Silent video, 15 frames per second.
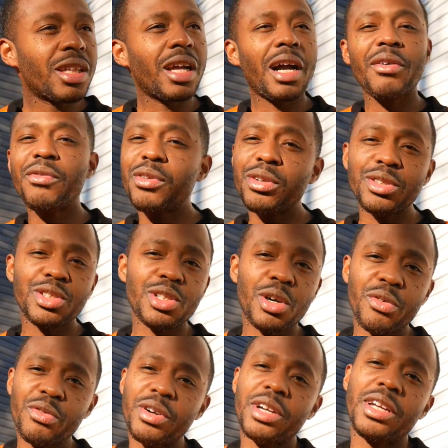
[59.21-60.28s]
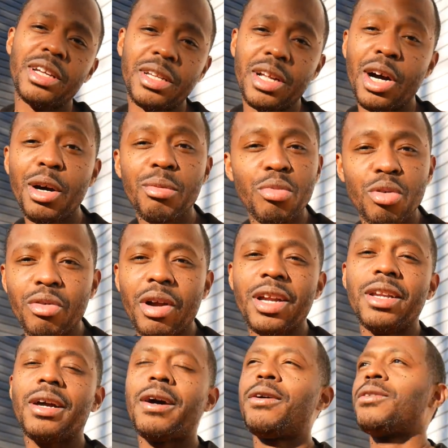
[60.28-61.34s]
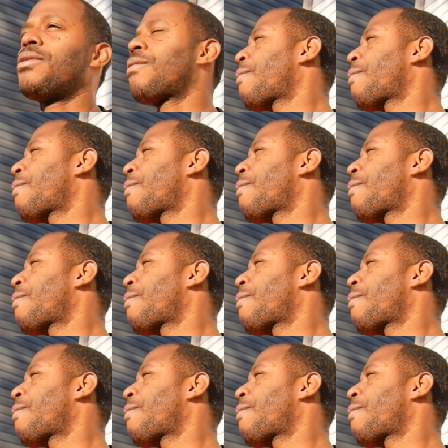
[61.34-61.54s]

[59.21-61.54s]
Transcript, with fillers: like I feel so fucking humble right now